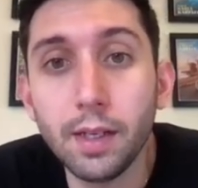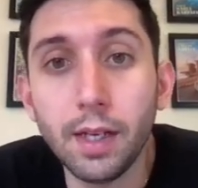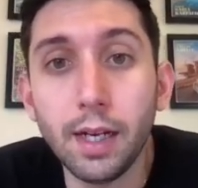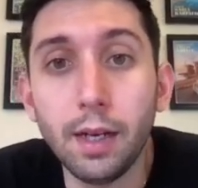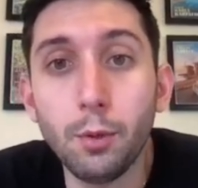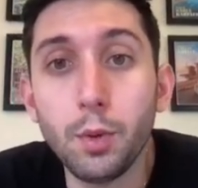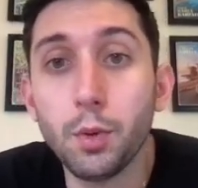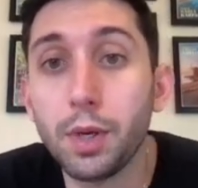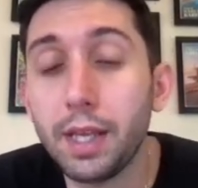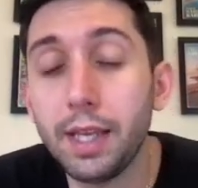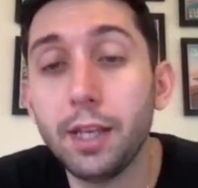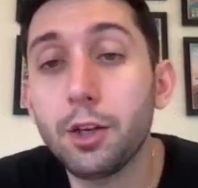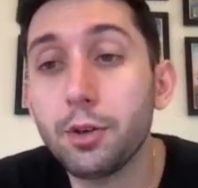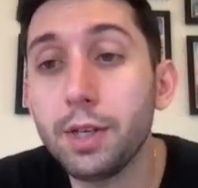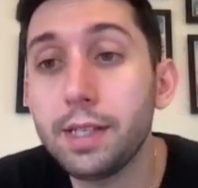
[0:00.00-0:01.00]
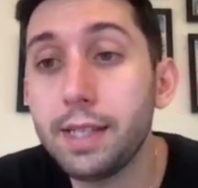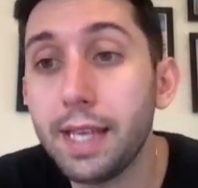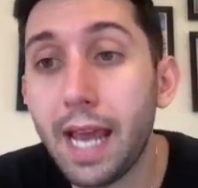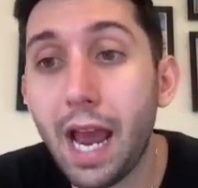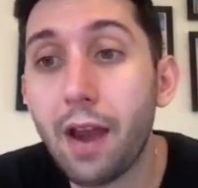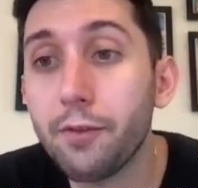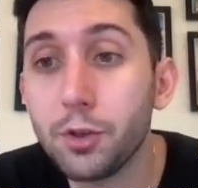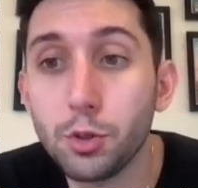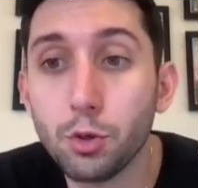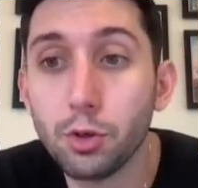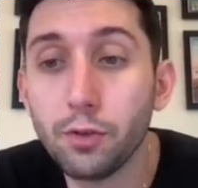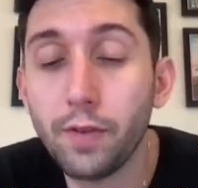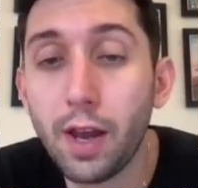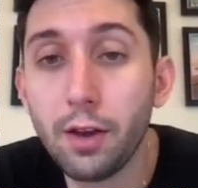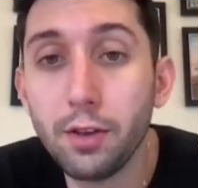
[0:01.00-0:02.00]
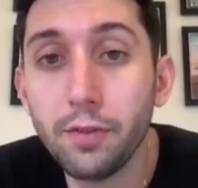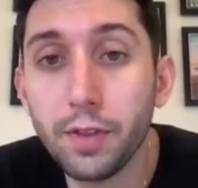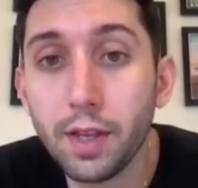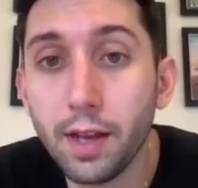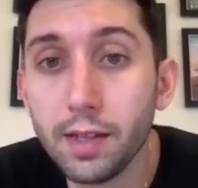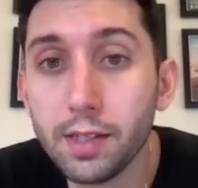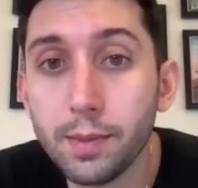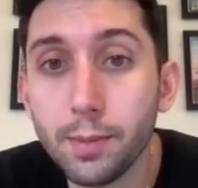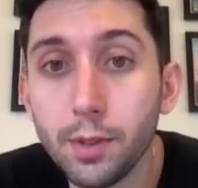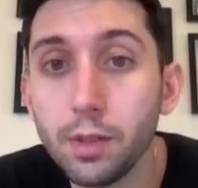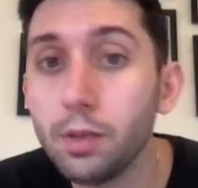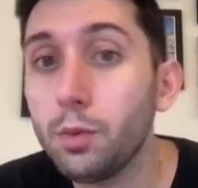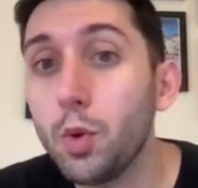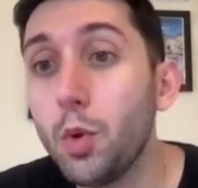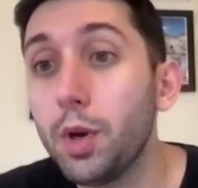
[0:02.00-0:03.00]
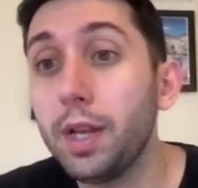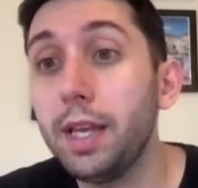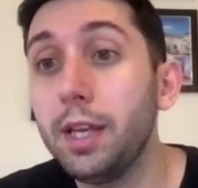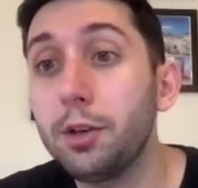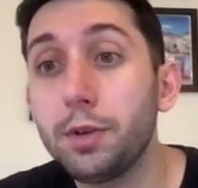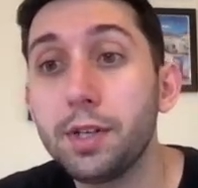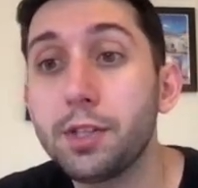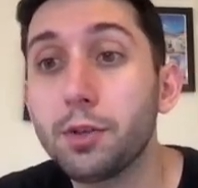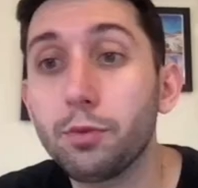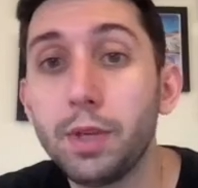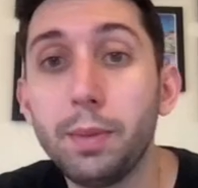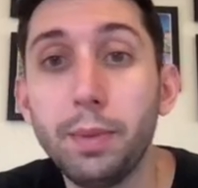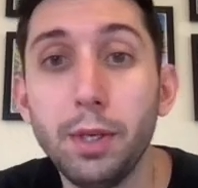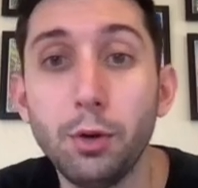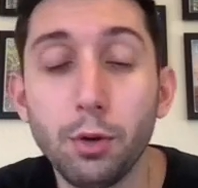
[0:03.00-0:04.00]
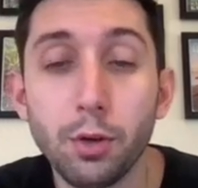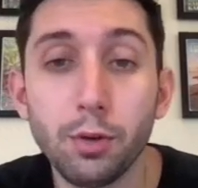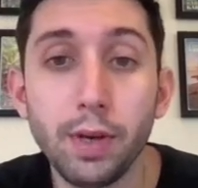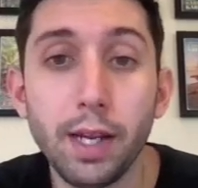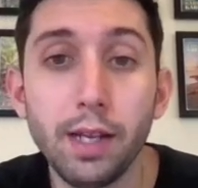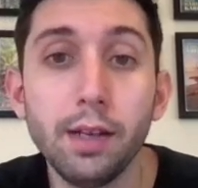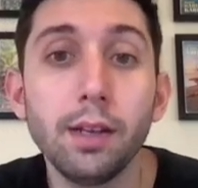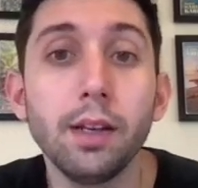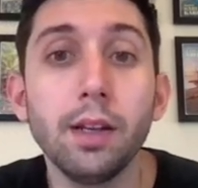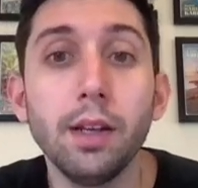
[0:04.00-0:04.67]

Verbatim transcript: Uh, we want to increase the average order value of the customer. We want to increase the repeat order rate.